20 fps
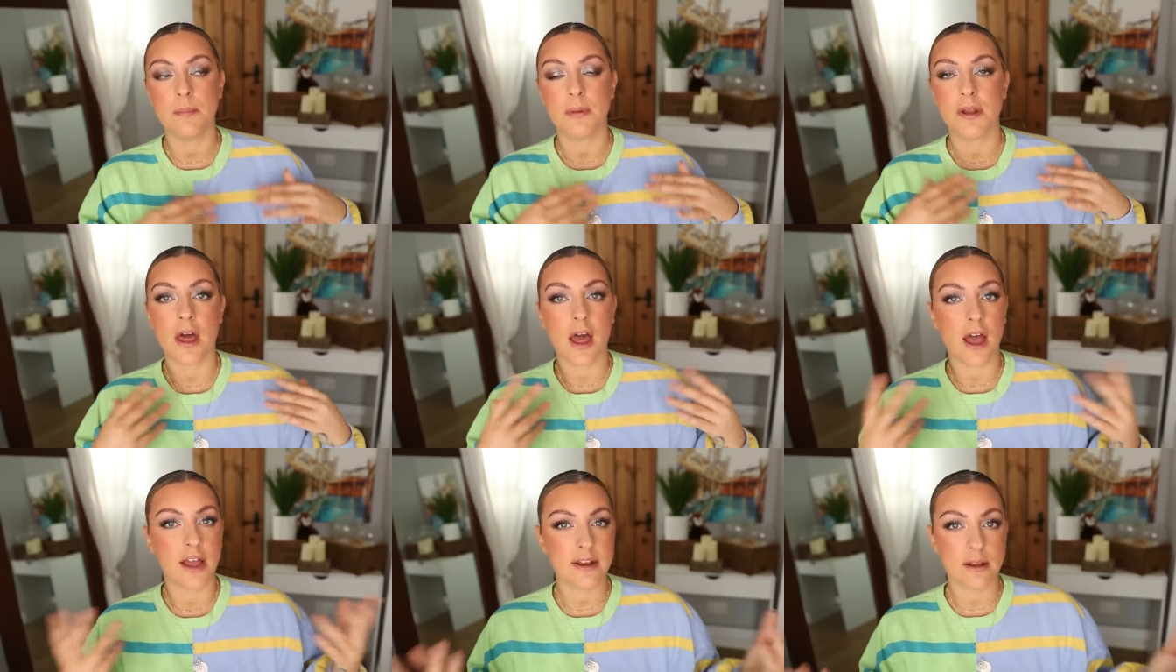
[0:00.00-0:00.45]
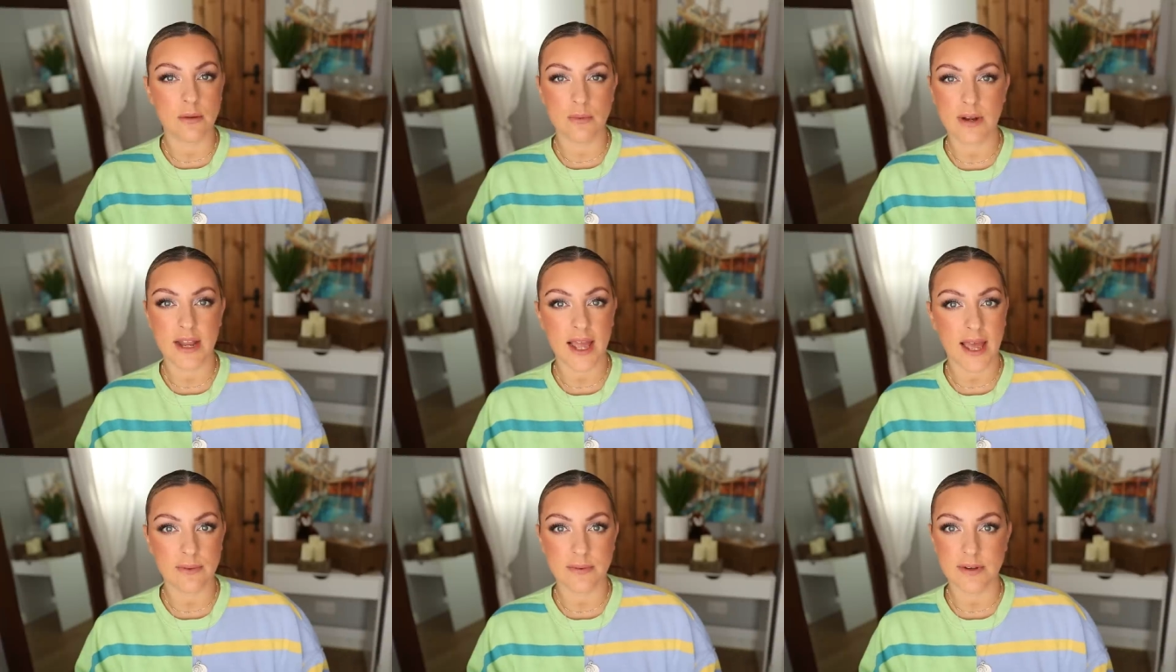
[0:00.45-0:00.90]
But I don't
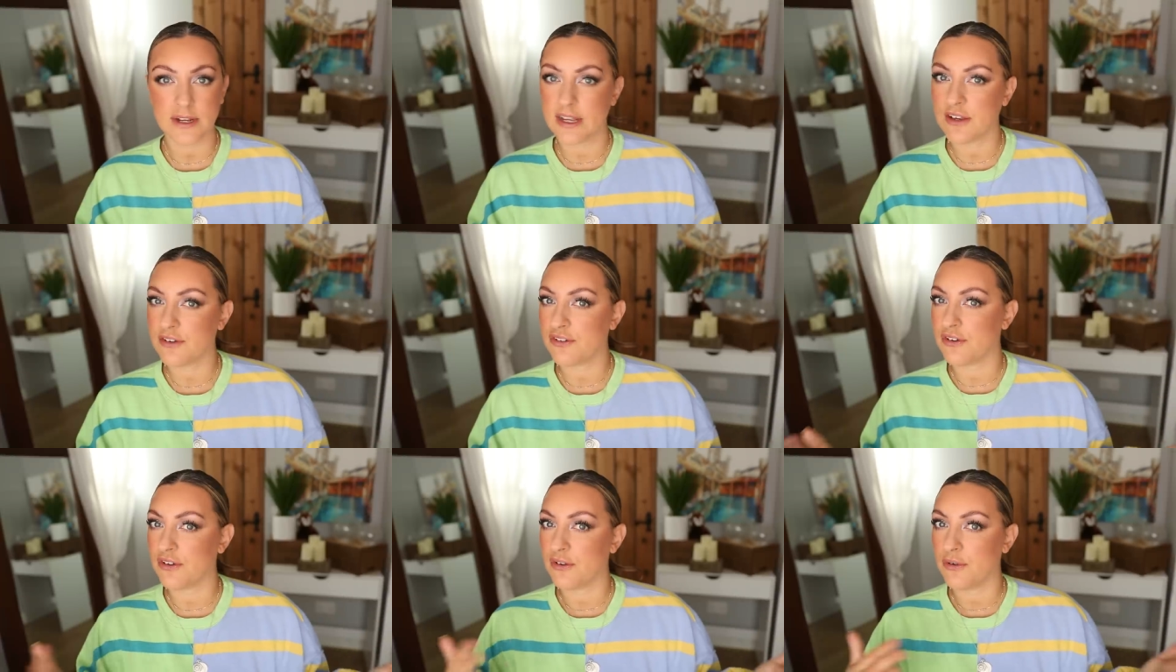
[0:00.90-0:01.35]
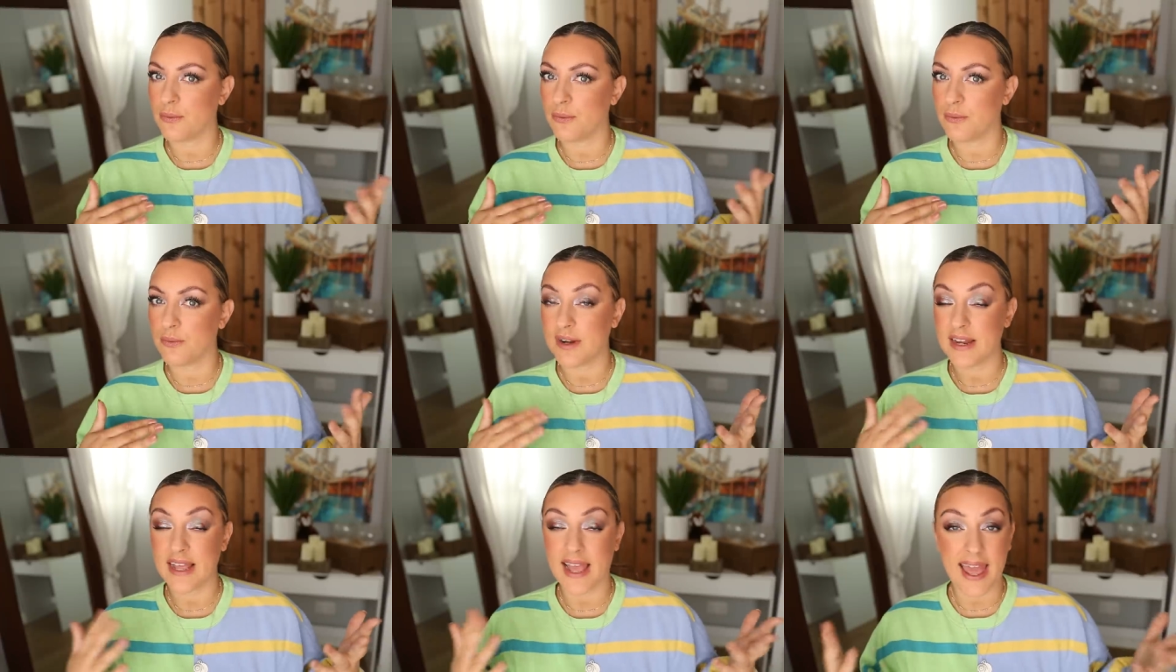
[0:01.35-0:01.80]
really have an issue
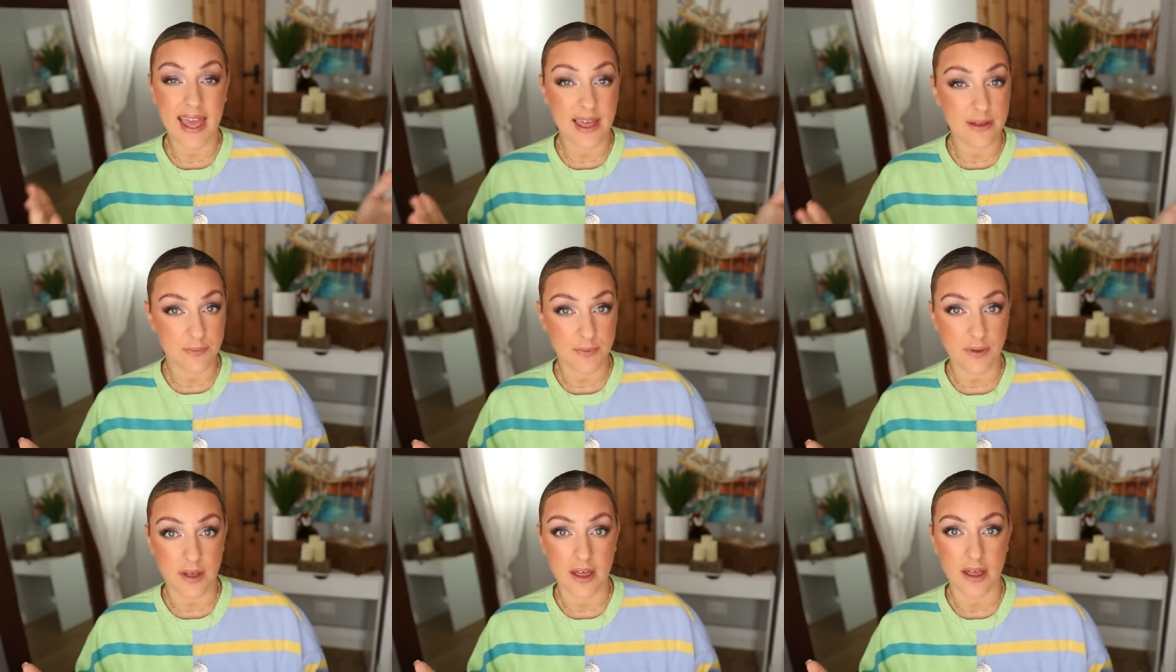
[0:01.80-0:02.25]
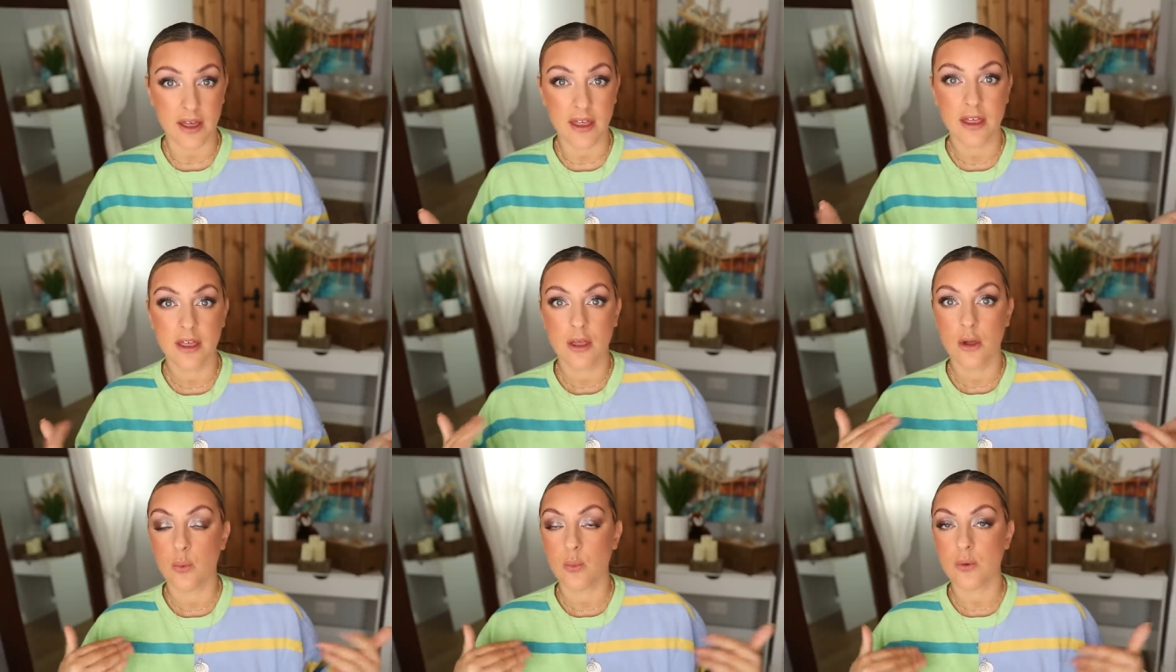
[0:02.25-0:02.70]
really ever
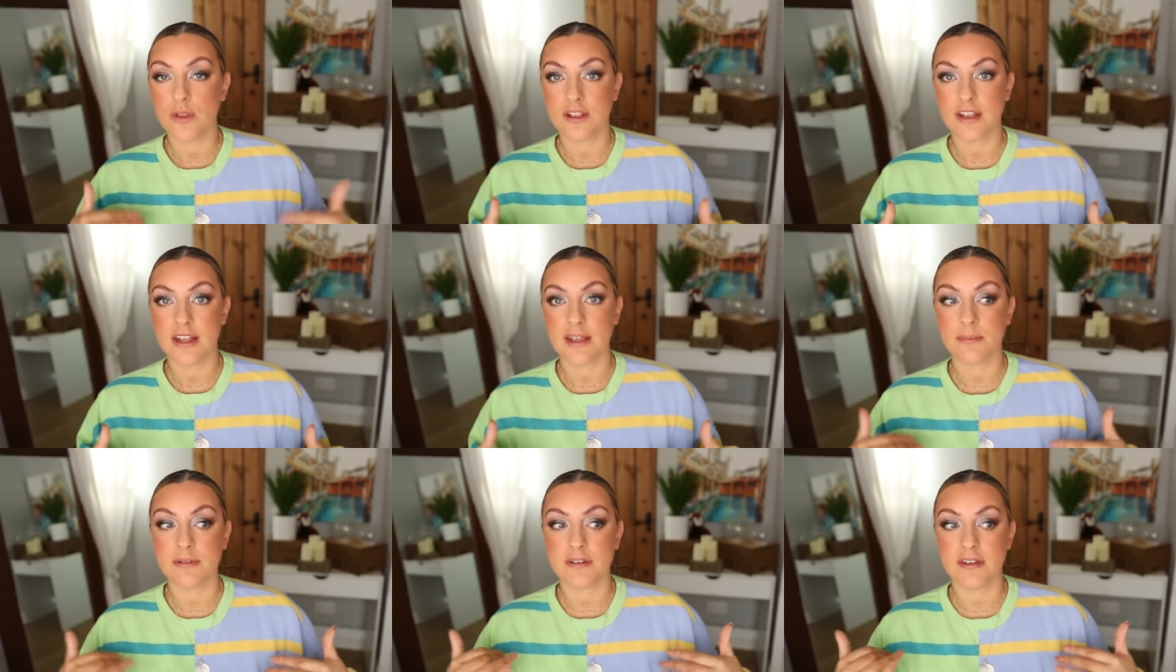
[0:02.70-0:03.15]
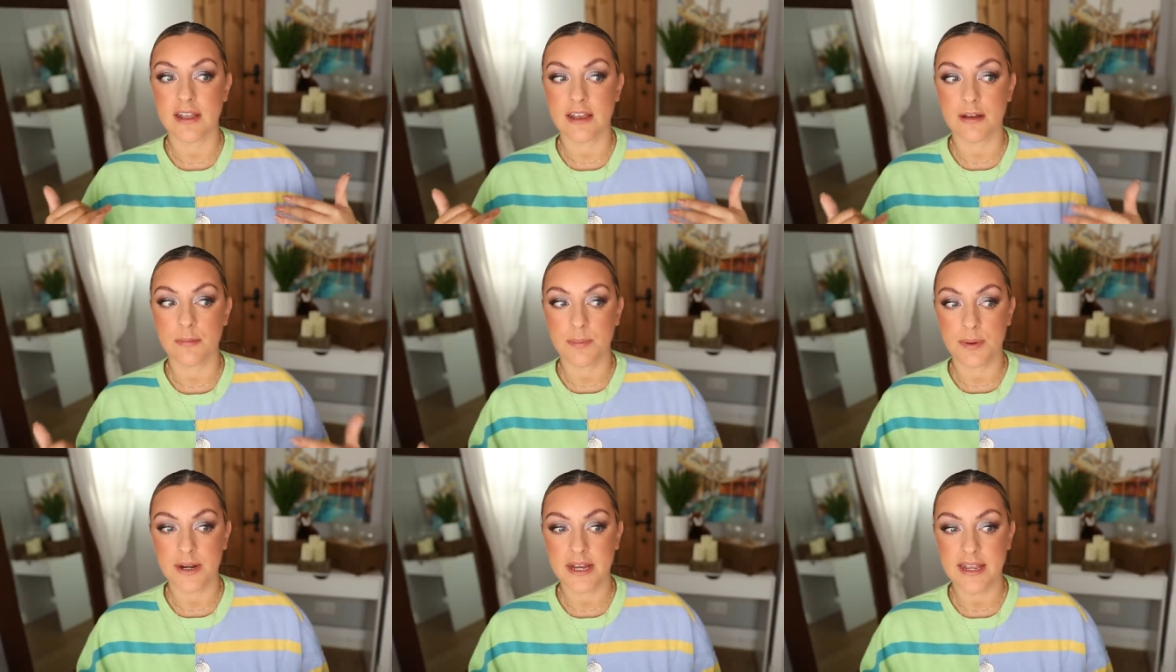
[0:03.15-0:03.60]
with
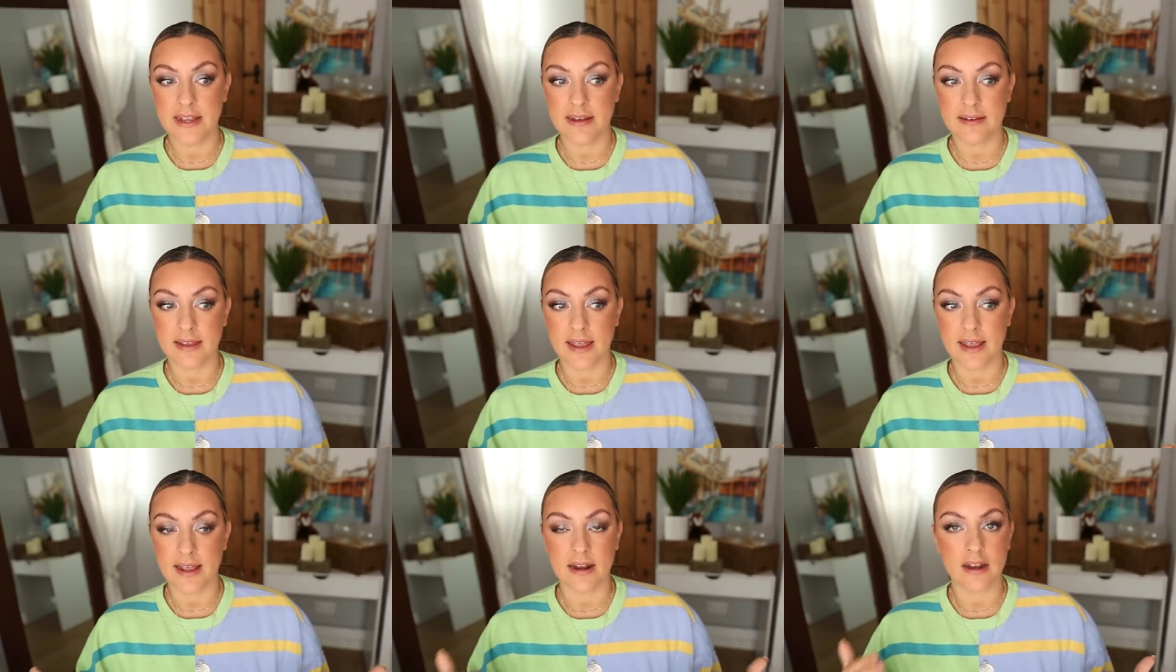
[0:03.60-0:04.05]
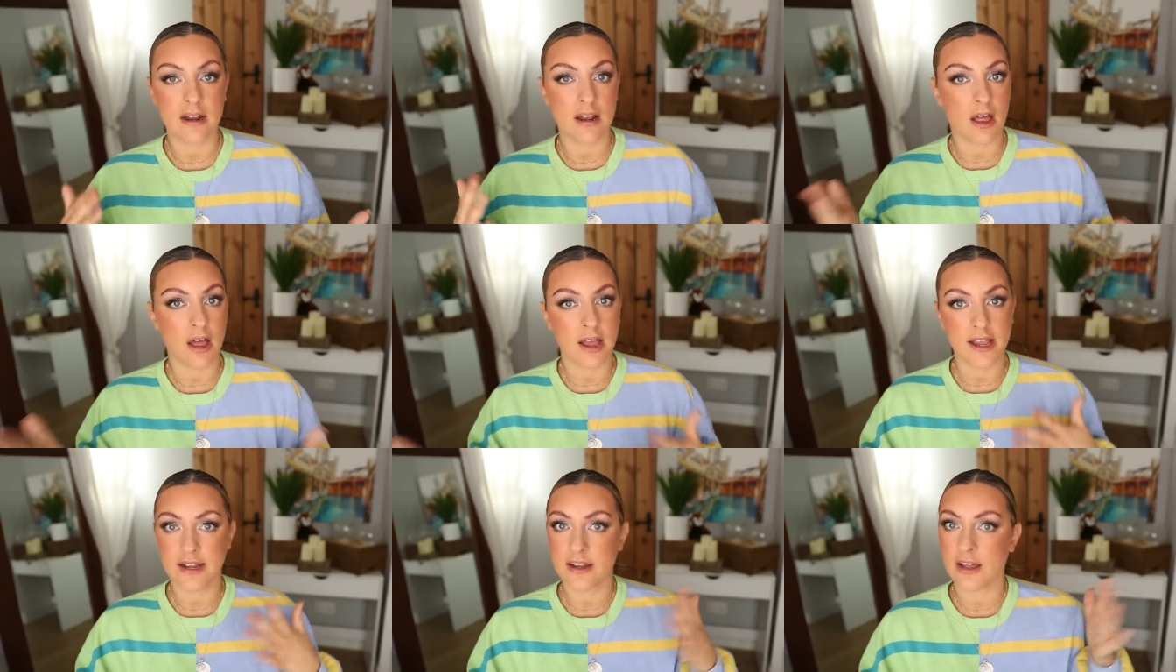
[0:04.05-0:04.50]
lipstick bleeding,
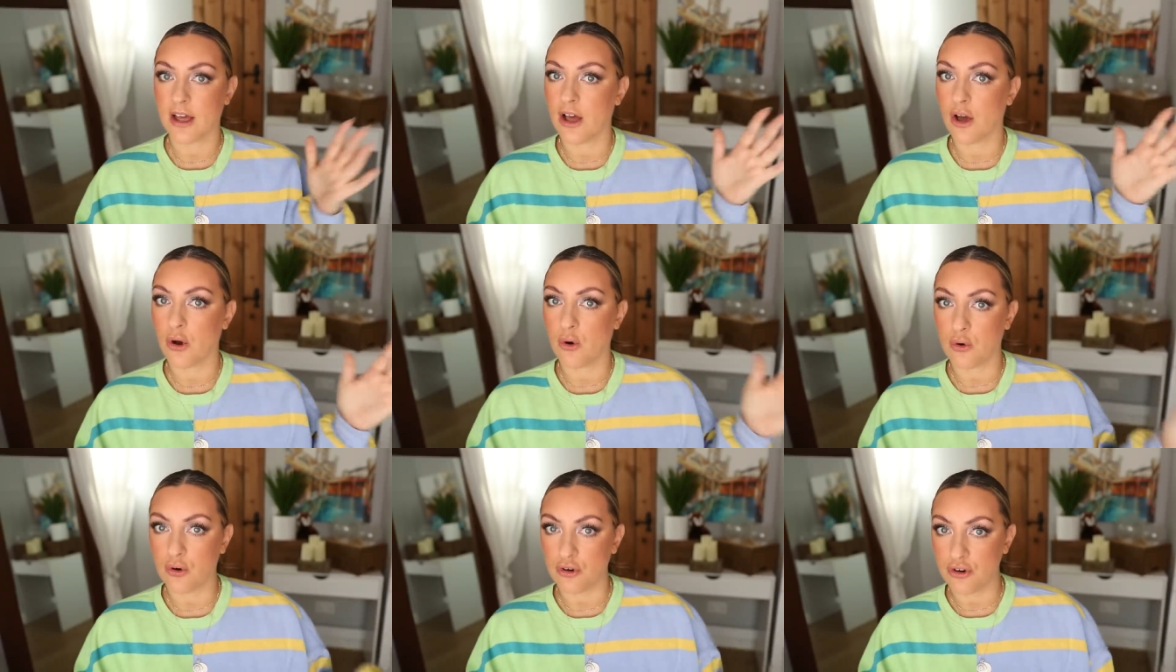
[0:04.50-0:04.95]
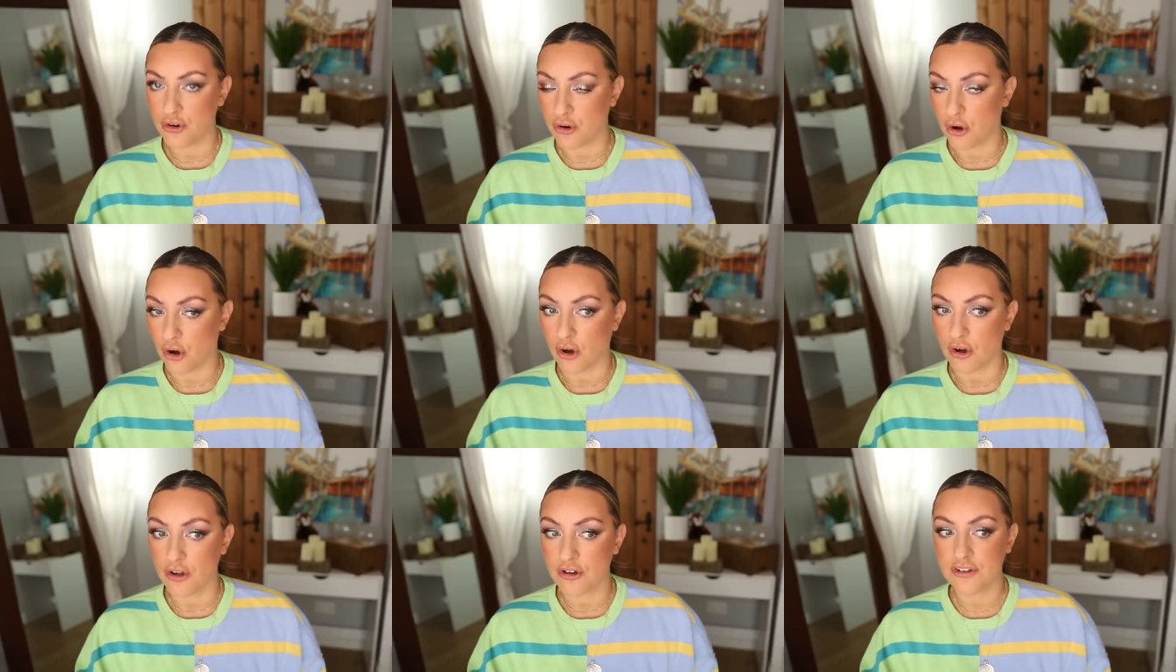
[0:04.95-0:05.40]
liner, liner or
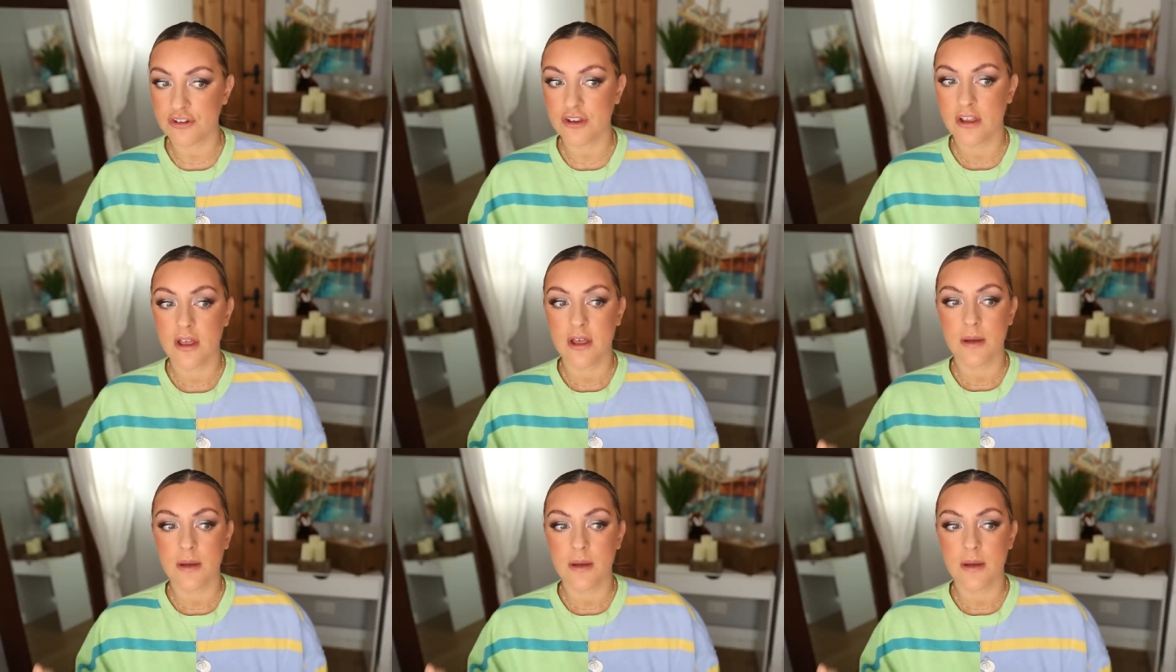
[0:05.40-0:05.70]
not,